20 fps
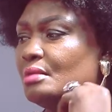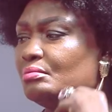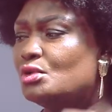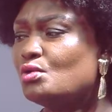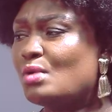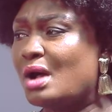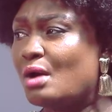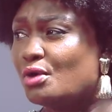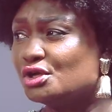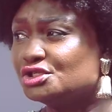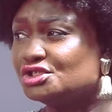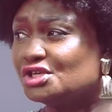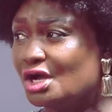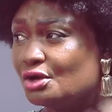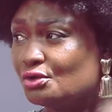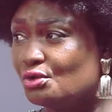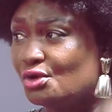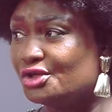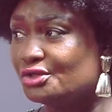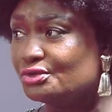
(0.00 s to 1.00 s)
what you
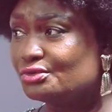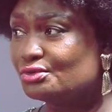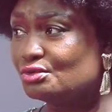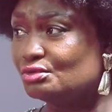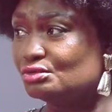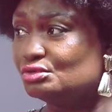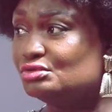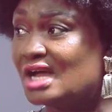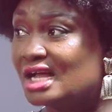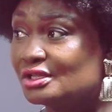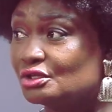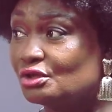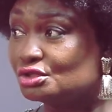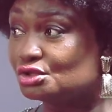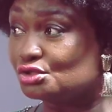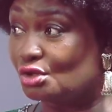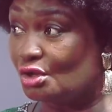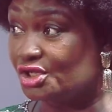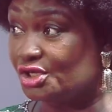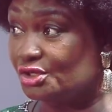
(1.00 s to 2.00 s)
are going through, you are
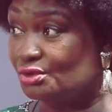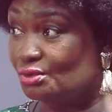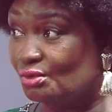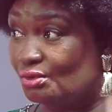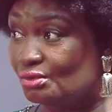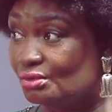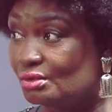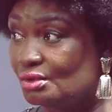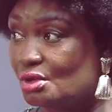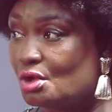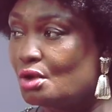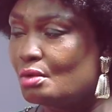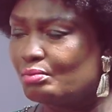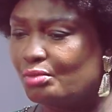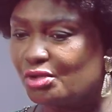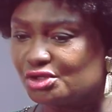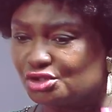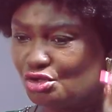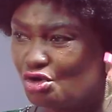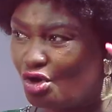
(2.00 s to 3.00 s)
not talking, no,
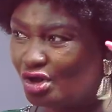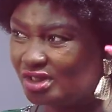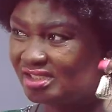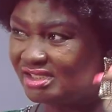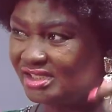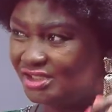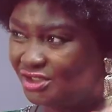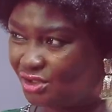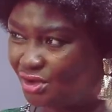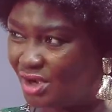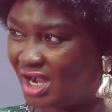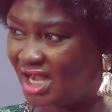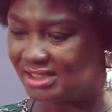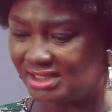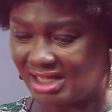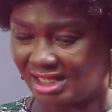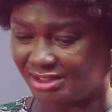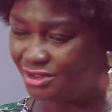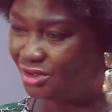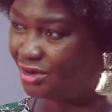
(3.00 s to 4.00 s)
but God sees your
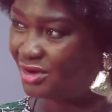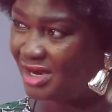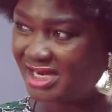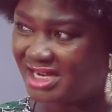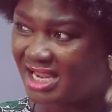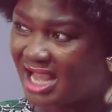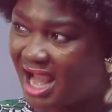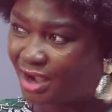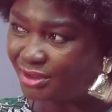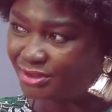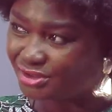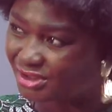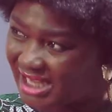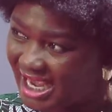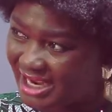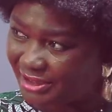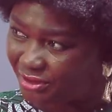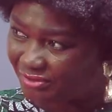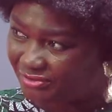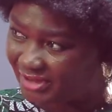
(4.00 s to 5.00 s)
heart that you're already
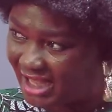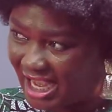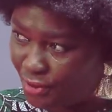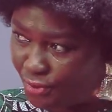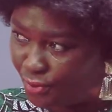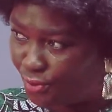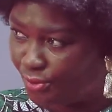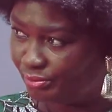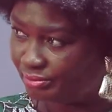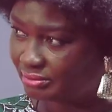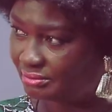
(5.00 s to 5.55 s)
outside of that home.